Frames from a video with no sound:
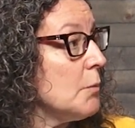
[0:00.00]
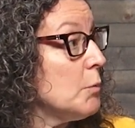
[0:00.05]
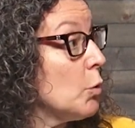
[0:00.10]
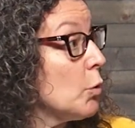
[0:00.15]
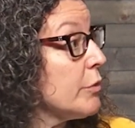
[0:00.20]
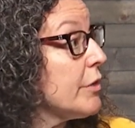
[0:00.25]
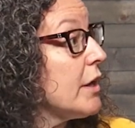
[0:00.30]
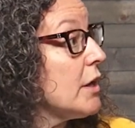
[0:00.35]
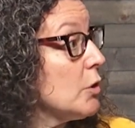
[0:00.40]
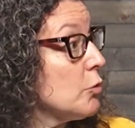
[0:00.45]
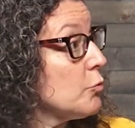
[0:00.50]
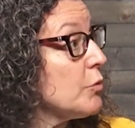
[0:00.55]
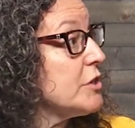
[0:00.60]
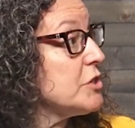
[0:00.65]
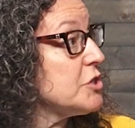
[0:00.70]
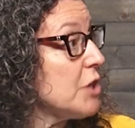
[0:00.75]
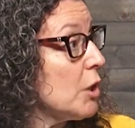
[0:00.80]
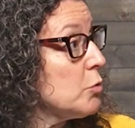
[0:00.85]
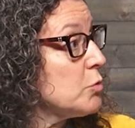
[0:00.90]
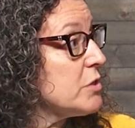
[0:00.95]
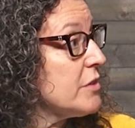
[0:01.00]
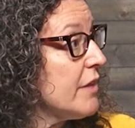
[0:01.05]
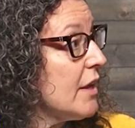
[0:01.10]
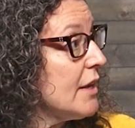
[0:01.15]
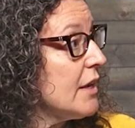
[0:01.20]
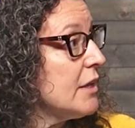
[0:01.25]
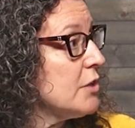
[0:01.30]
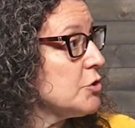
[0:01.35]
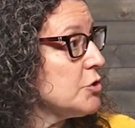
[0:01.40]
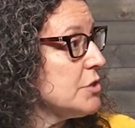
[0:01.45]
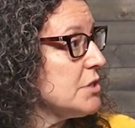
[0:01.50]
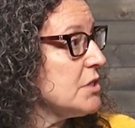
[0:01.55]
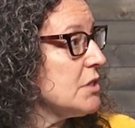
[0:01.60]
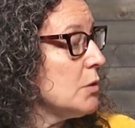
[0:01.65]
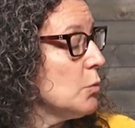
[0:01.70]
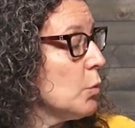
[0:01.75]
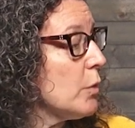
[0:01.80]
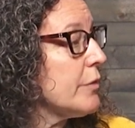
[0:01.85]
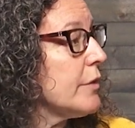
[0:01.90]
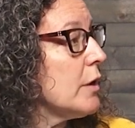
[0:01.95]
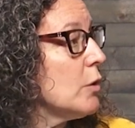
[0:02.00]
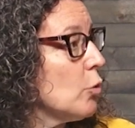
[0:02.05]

or they can reach out to that agency where they